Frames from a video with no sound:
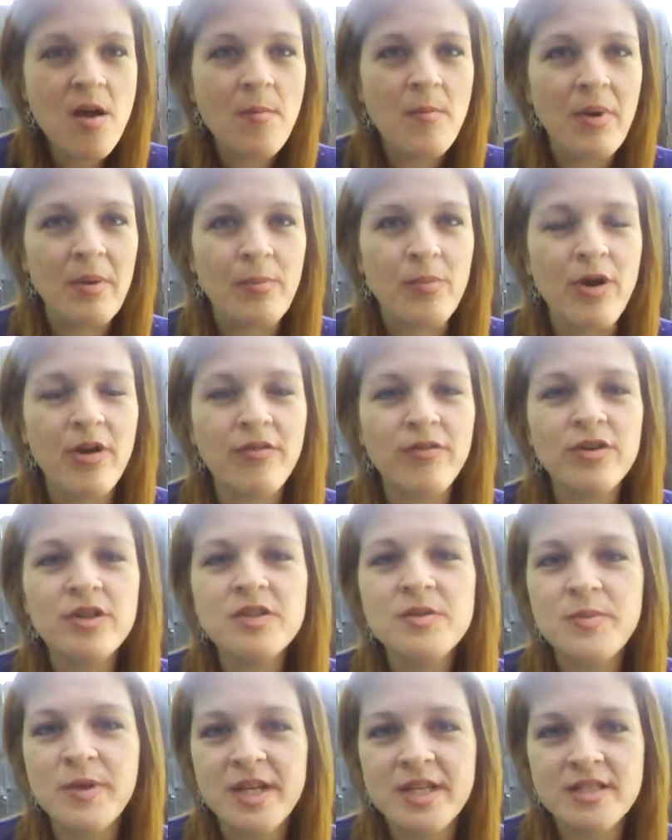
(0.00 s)
my
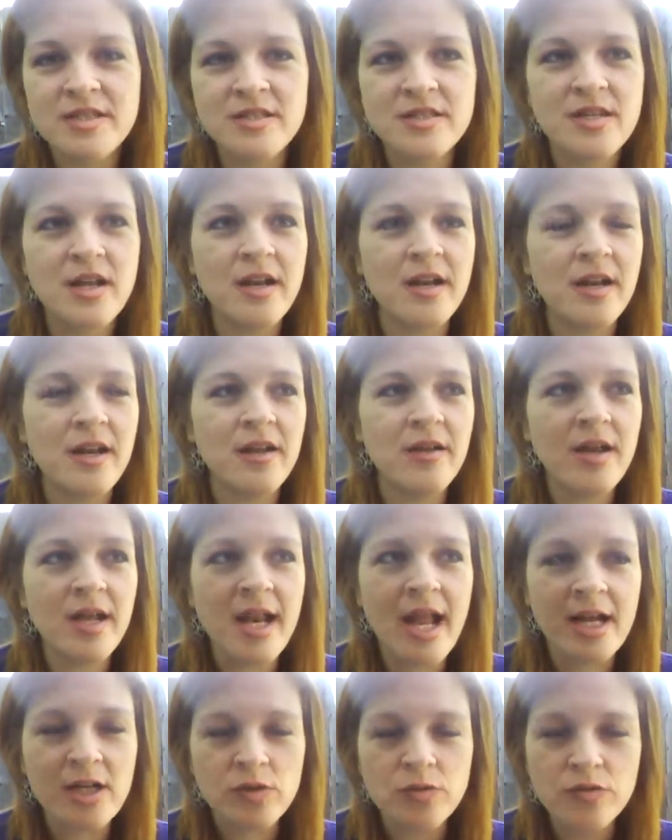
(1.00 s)
preference because it's got an
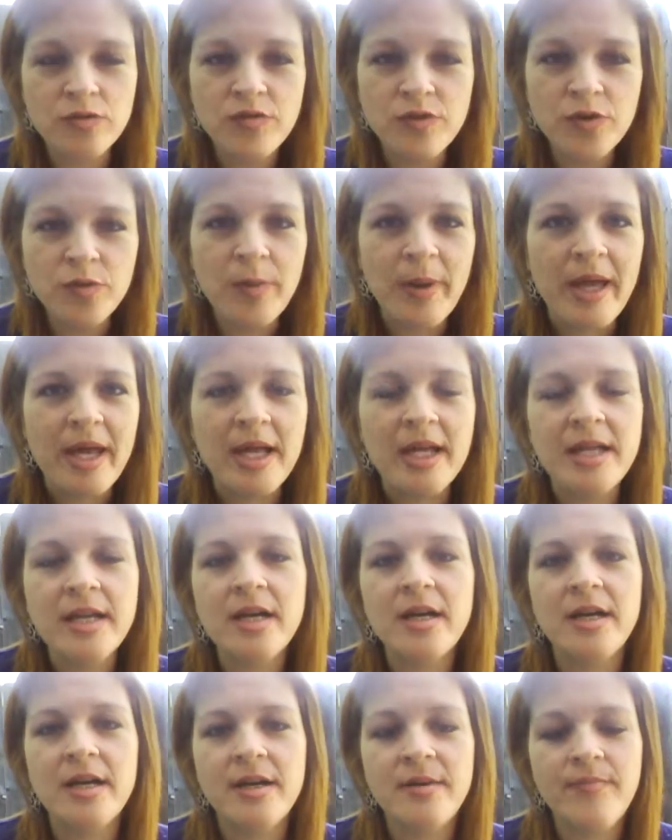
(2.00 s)
actual full bed,
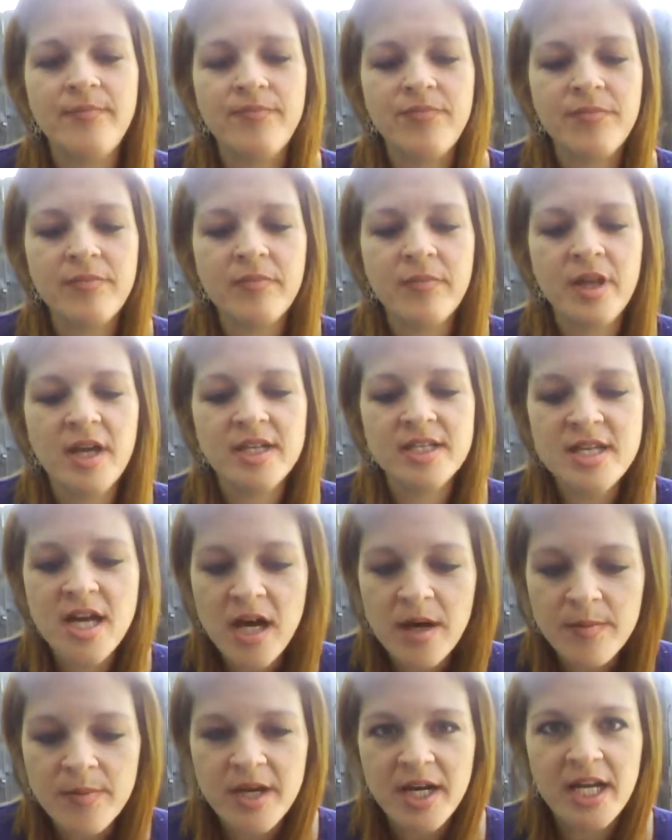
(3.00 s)
a
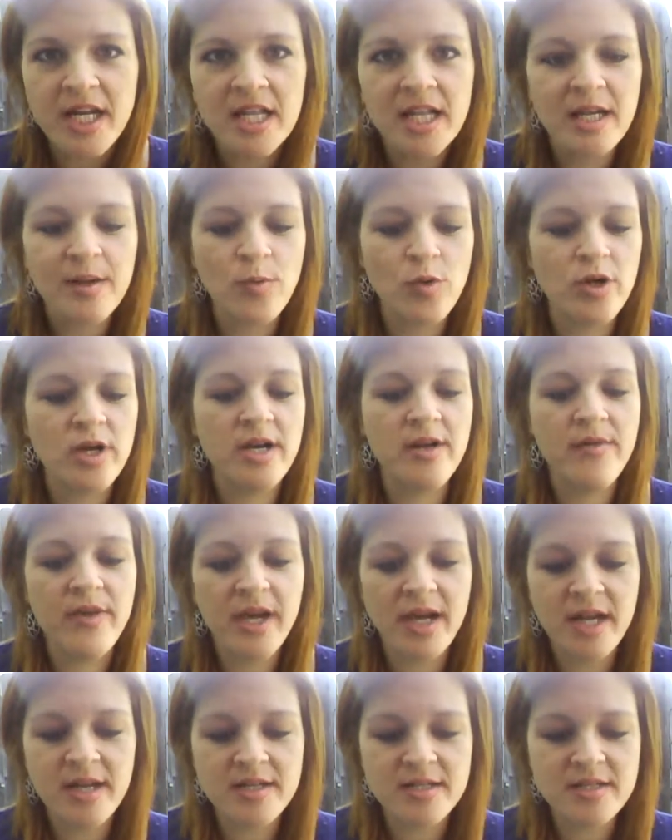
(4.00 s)
tub that I can labor in, and
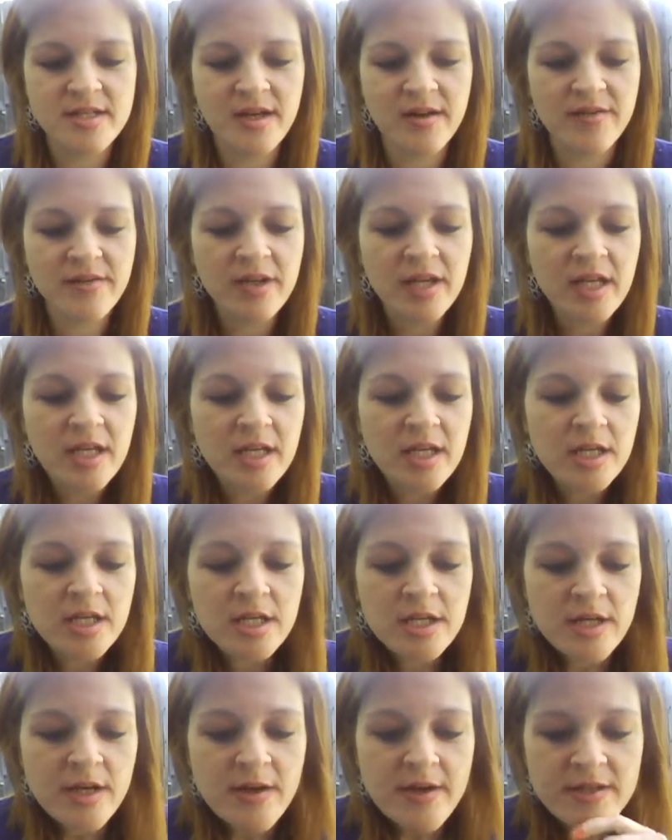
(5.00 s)
that kind of stuff.
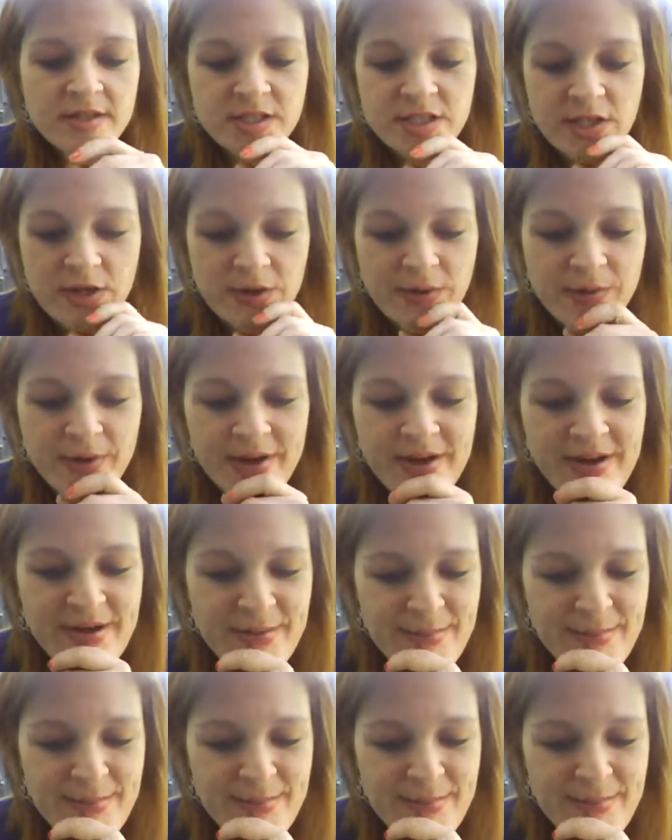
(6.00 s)
So